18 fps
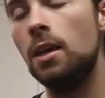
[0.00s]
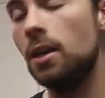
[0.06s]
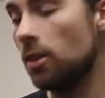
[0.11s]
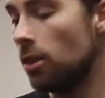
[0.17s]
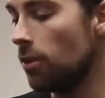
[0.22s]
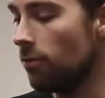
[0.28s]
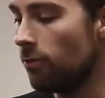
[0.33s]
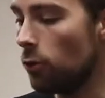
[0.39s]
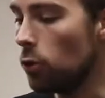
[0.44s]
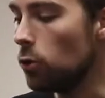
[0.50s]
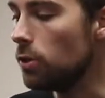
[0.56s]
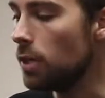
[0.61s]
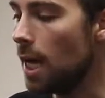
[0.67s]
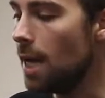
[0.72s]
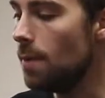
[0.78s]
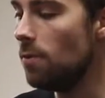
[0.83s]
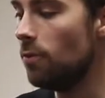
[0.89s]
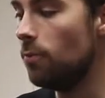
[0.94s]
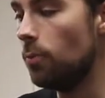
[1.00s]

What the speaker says: The full name of